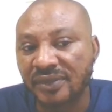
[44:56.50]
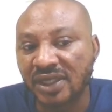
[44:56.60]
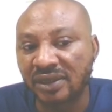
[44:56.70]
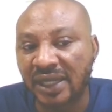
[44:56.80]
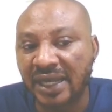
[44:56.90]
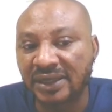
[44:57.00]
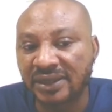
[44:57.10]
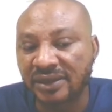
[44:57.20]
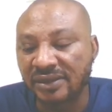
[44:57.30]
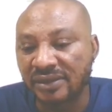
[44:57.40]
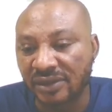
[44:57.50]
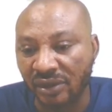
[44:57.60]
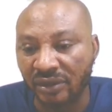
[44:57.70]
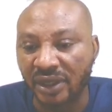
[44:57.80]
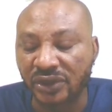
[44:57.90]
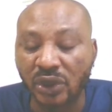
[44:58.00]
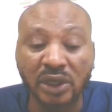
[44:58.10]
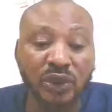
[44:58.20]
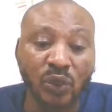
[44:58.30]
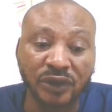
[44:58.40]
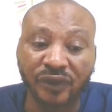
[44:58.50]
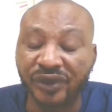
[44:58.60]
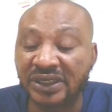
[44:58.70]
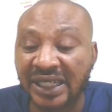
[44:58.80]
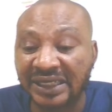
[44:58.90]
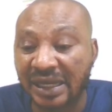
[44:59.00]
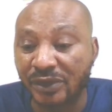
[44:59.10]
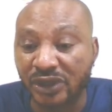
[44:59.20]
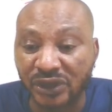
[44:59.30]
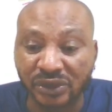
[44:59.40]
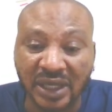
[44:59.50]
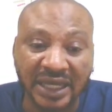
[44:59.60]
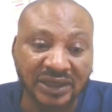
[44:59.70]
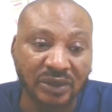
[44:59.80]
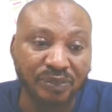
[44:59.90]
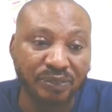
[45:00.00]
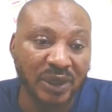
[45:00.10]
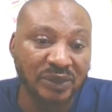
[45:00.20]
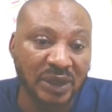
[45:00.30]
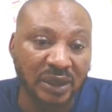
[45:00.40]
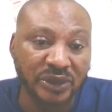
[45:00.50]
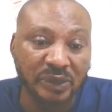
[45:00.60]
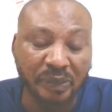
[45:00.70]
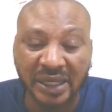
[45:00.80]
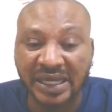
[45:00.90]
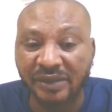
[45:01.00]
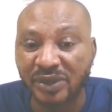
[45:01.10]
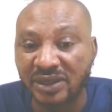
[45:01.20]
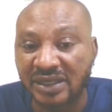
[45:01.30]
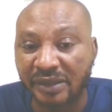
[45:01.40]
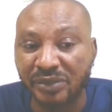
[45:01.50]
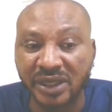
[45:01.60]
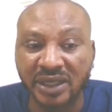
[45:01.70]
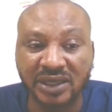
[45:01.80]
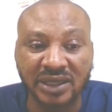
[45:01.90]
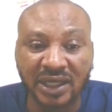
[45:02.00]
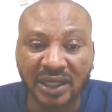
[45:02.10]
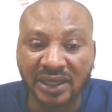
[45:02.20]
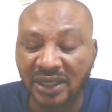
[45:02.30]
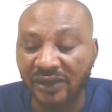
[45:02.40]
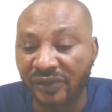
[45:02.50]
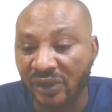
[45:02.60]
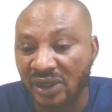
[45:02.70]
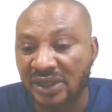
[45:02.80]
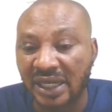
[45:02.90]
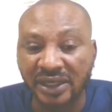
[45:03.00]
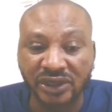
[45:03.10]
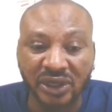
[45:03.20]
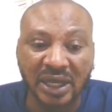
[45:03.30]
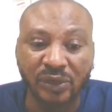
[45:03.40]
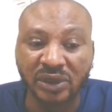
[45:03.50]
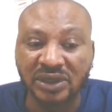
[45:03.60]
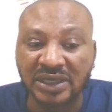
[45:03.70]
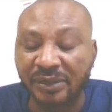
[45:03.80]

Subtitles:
Right? Okay, so also watch for physical damage too, like some part that are being damaged. Check for it and ensure that they are